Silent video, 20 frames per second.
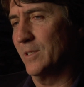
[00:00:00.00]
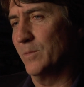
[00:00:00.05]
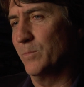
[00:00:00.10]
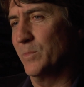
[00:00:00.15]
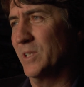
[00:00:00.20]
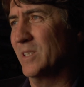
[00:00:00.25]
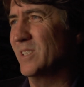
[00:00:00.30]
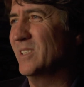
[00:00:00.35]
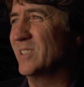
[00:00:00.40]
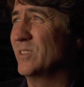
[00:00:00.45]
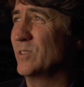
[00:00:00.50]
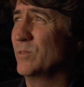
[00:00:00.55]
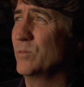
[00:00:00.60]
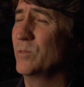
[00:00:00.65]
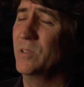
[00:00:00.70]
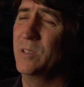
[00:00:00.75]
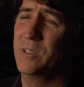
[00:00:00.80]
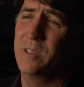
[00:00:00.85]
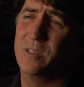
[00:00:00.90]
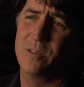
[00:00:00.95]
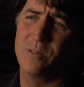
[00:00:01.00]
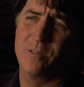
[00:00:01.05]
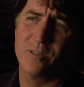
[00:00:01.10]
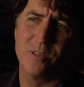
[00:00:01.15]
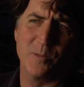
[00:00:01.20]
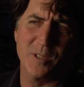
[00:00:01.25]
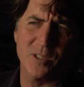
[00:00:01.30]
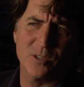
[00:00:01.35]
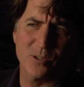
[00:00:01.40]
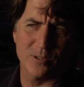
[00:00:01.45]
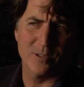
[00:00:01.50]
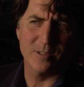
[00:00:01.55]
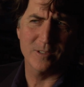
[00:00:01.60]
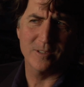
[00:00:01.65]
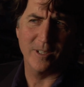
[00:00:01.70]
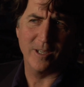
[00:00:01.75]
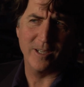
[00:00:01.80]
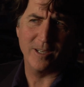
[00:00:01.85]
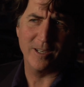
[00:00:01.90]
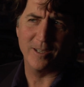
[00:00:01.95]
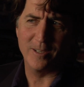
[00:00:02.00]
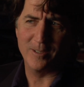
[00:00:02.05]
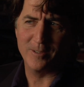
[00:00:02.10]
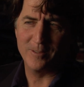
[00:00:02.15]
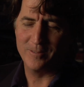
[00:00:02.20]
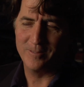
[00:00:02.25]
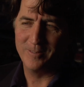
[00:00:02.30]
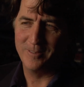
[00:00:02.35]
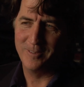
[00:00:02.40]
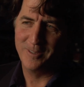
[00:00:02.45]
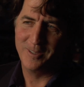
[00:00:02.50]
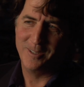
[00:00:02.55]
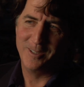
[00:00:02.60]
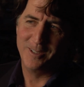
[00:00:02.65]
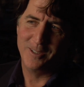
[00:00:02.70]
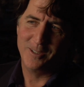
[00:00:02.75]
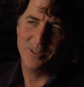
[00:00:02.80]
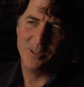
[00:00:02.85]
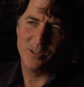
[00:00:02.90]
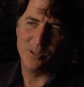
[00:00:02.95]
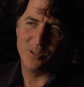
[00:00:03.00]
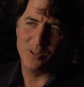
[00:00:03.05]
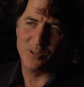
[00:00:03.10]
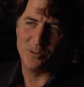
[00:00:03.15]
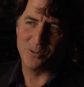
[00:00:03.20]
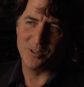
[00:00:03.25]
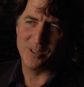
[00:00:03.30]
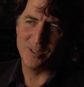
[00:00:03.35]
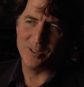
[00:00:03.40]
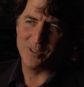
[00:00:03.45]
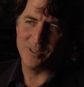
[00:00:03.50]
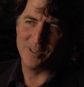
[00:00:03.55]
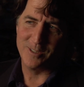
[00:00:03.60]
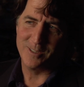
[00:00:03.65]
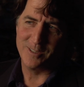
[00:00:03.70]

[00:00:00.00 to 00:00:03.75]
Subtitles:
But this is really under a special lighting situation.